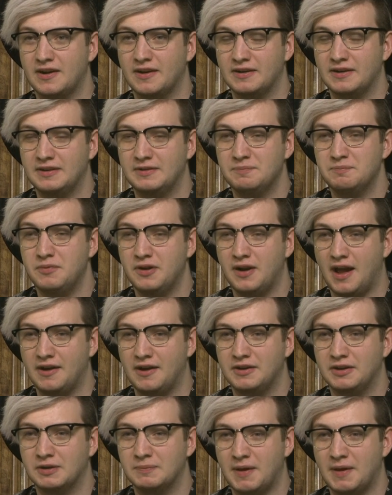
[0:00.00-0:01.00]
and put
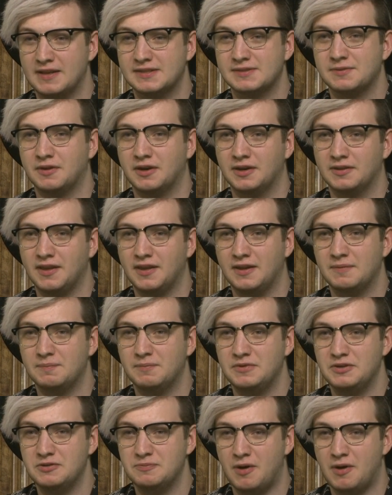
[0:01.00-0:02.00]
out your best work that
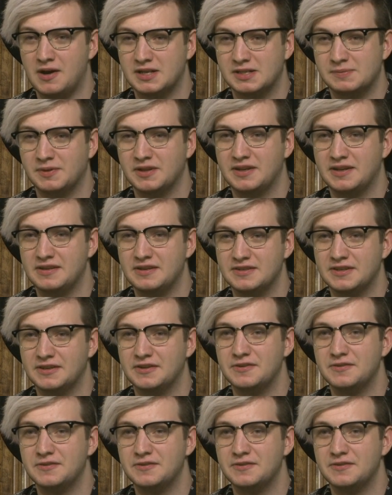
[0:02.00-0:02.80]
you possibly can do.